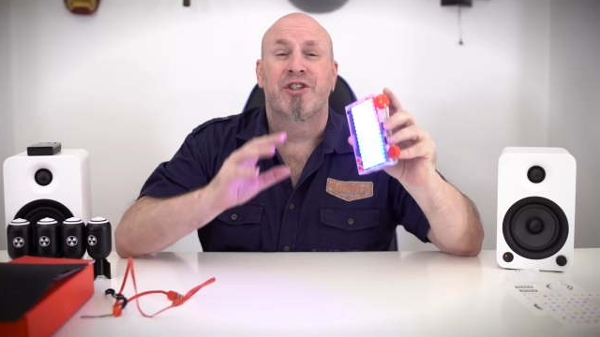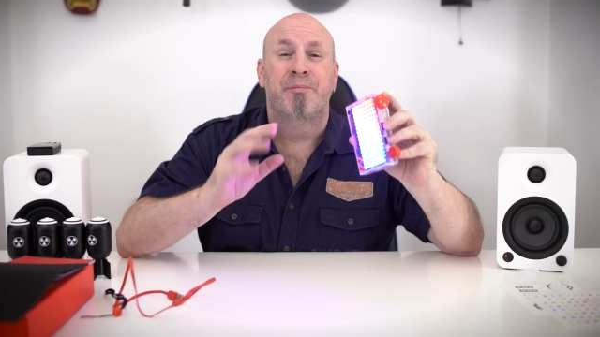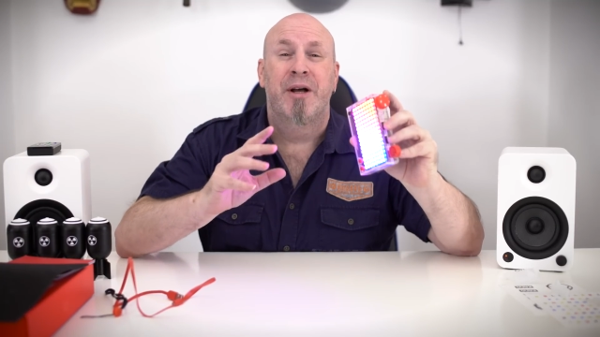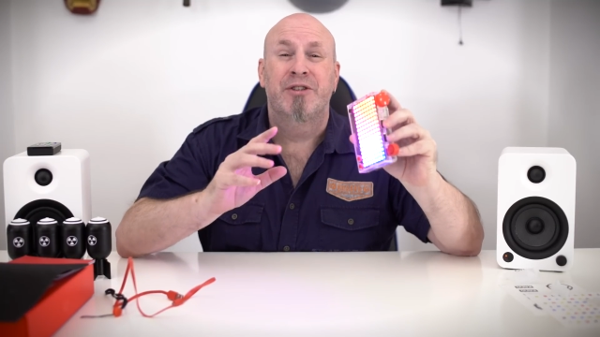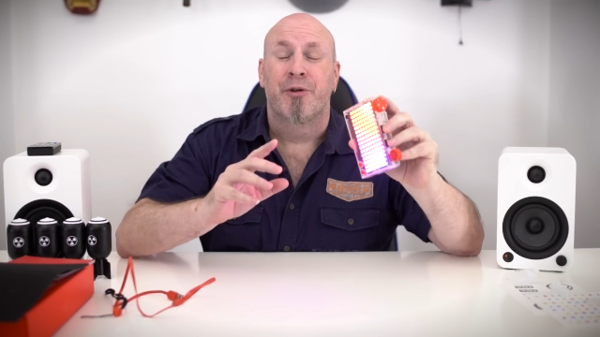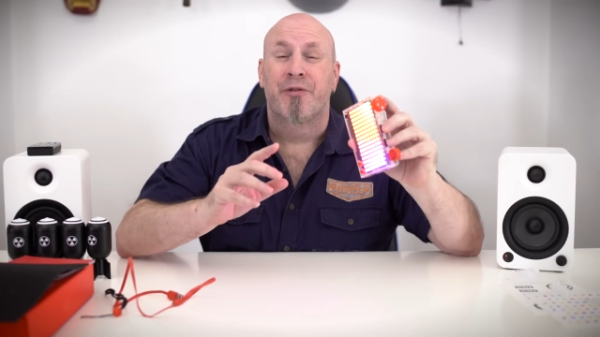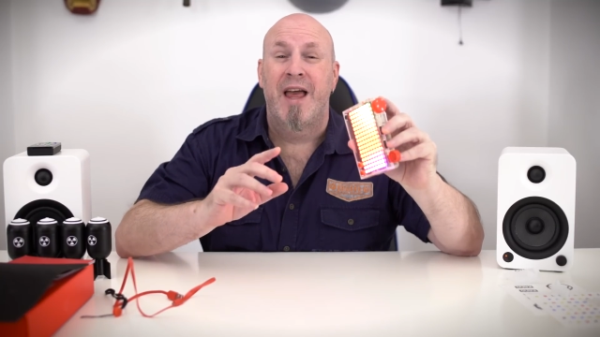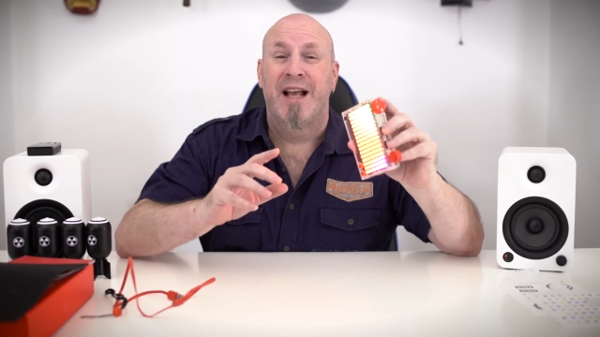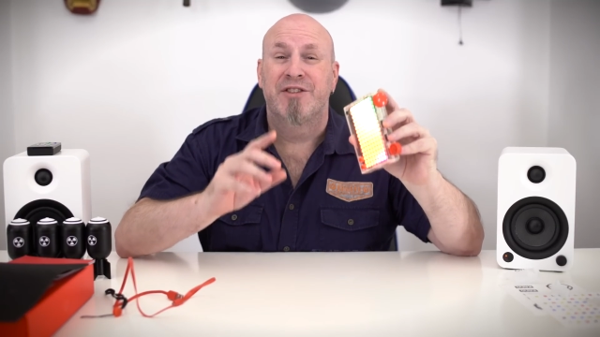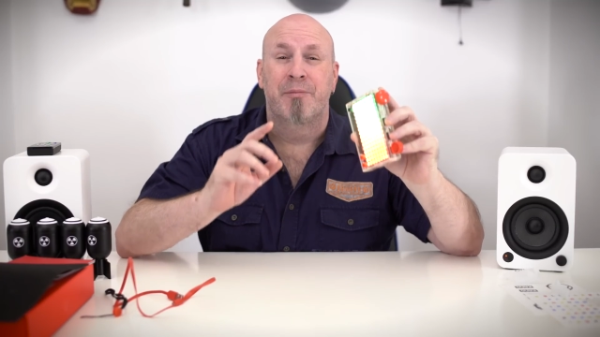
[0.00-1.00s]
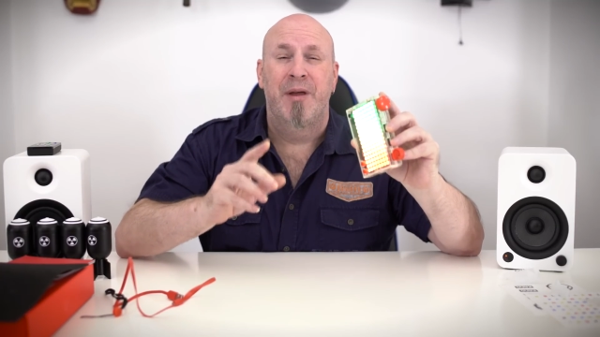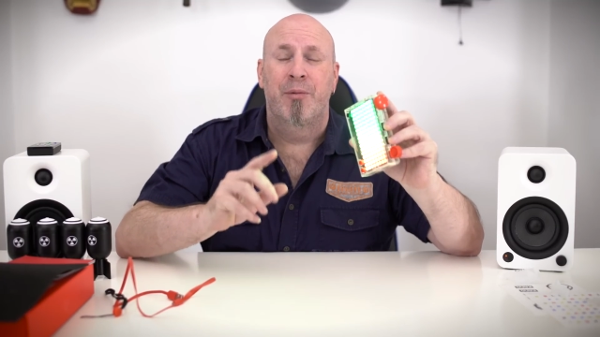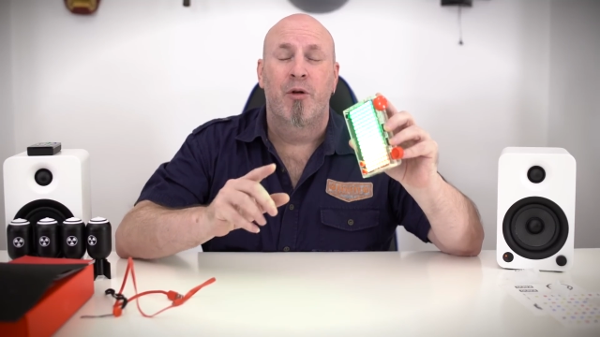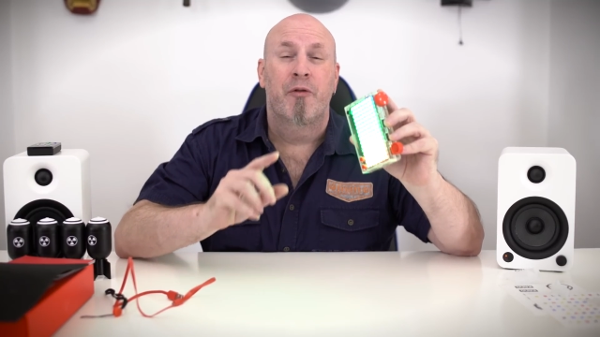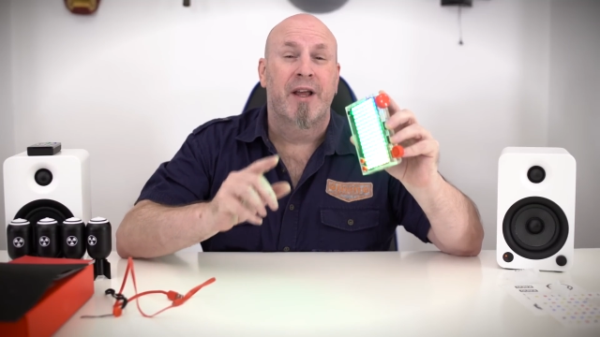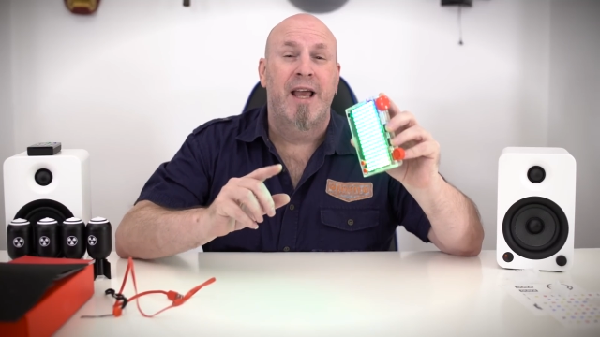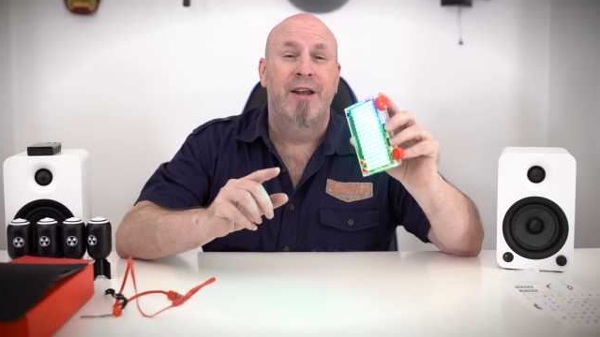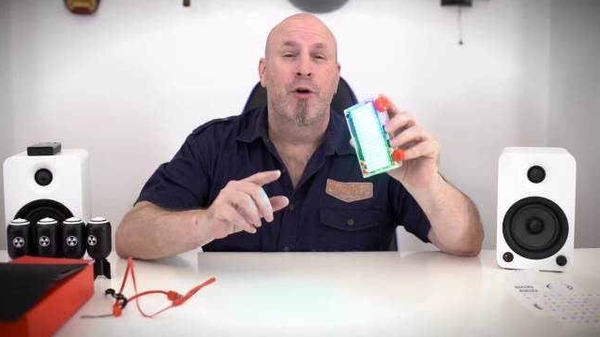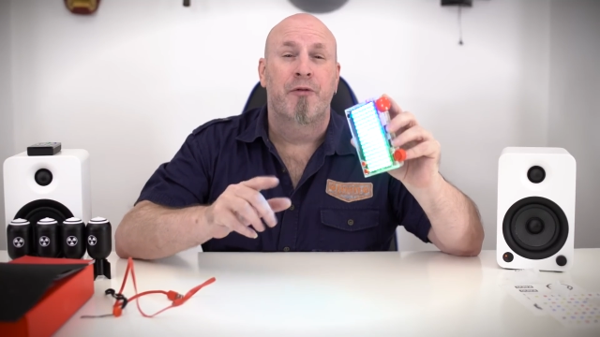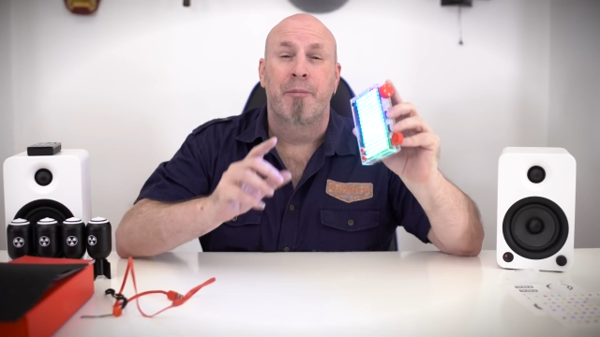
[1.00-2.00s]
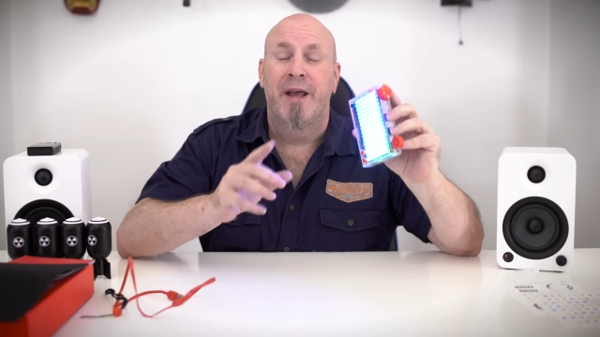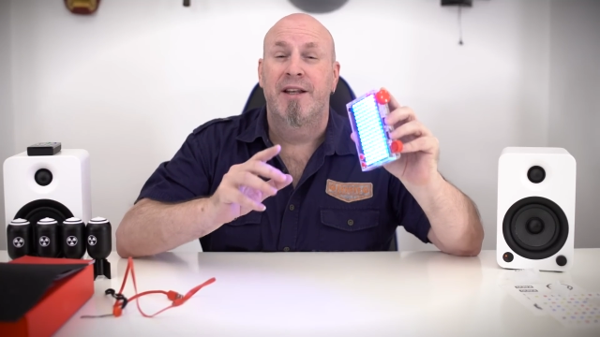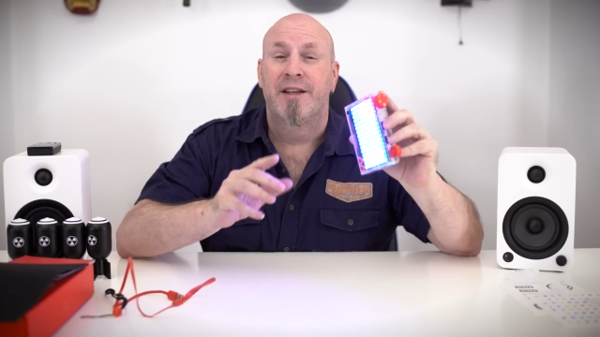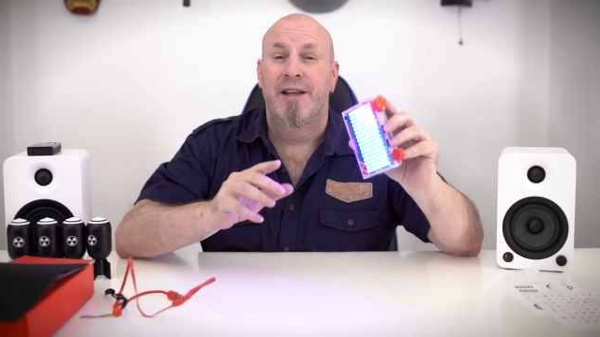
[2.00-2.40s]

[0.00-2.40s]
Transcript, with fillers: a special thanks to the people over at Kano for making